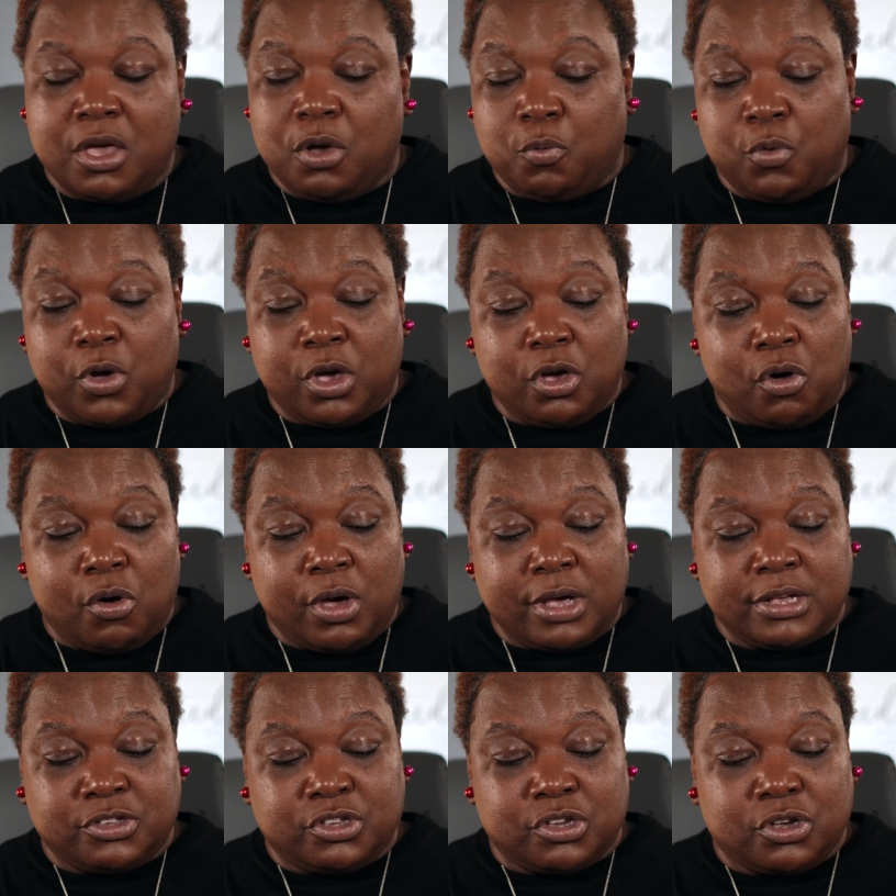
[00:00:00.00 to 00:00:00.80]
We're
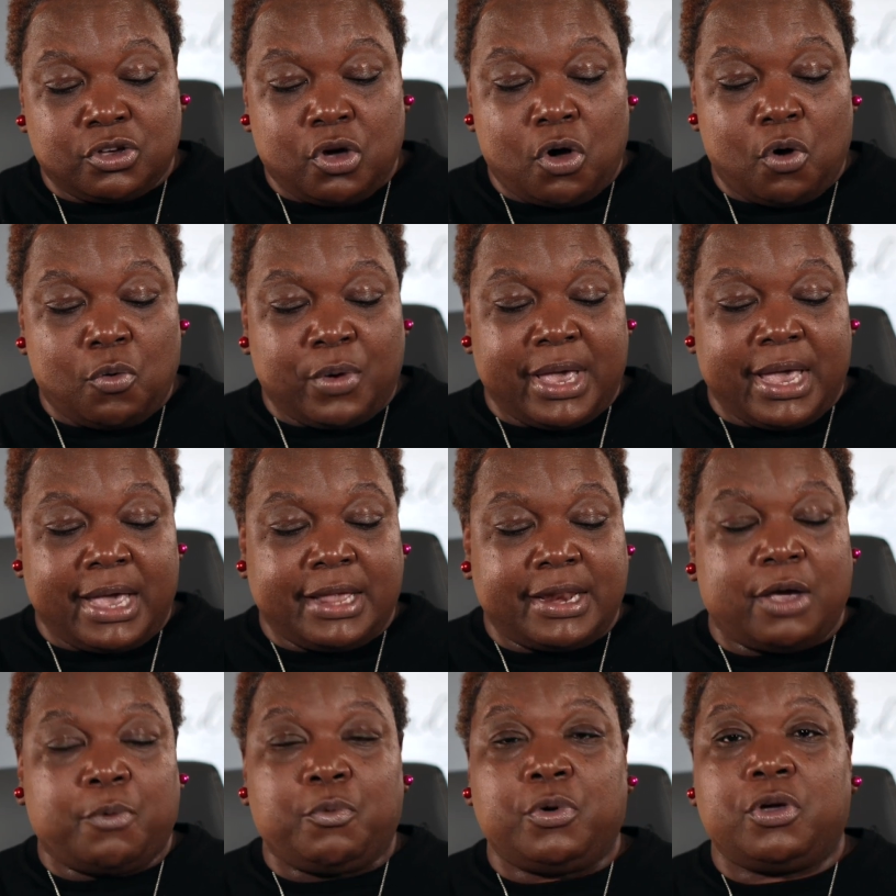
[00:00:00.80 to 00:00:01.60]
going to go
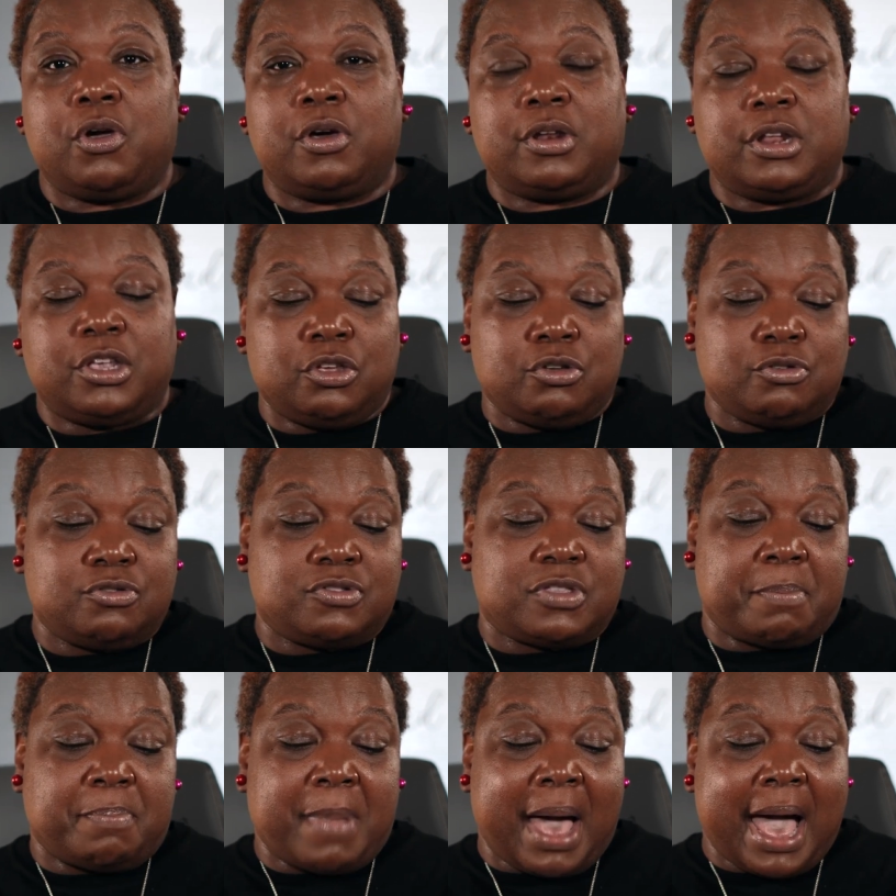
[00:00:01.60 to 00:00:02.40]
in and we're going to use
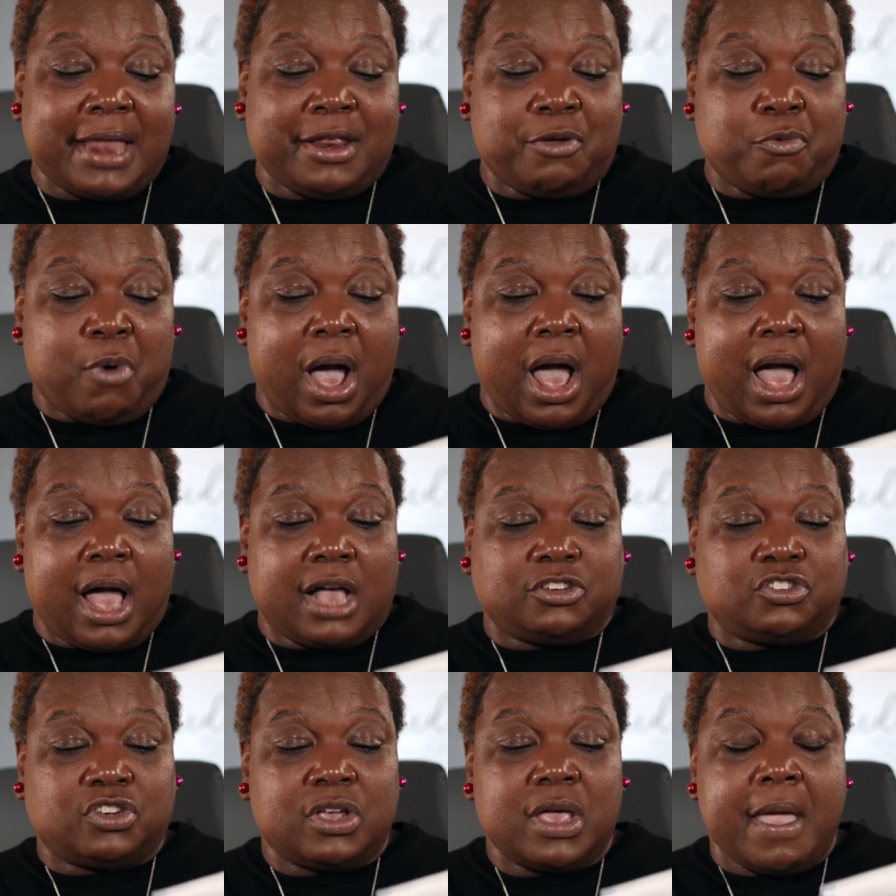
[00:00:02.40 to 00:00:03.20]
the body
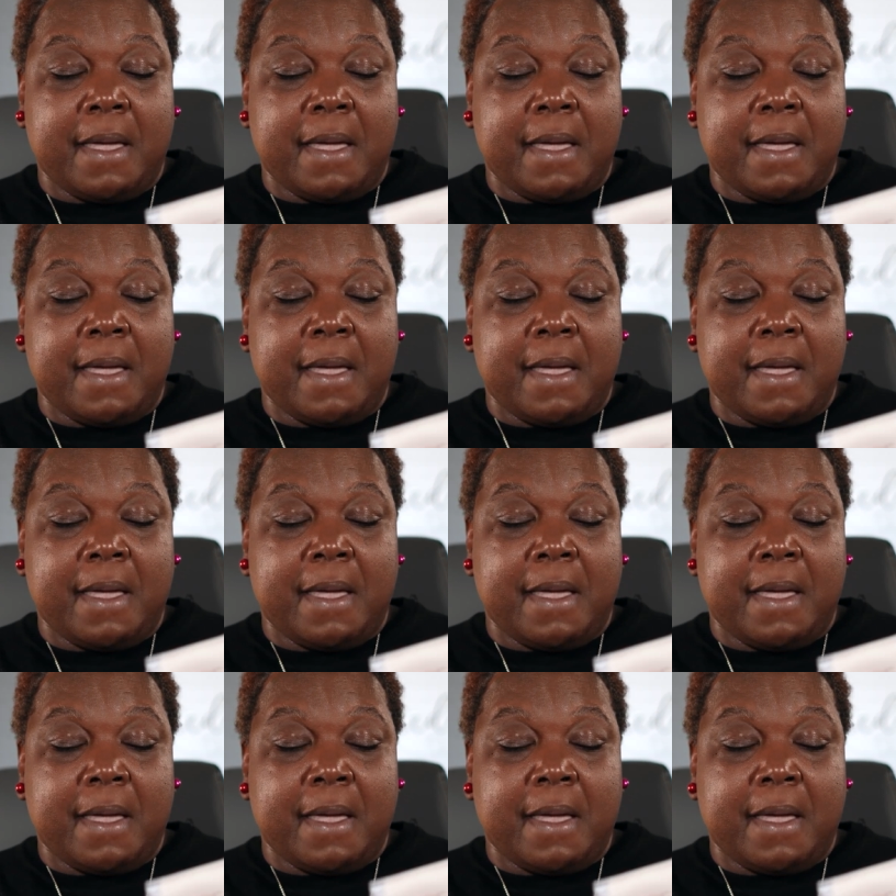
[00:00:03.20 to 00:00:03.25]
wash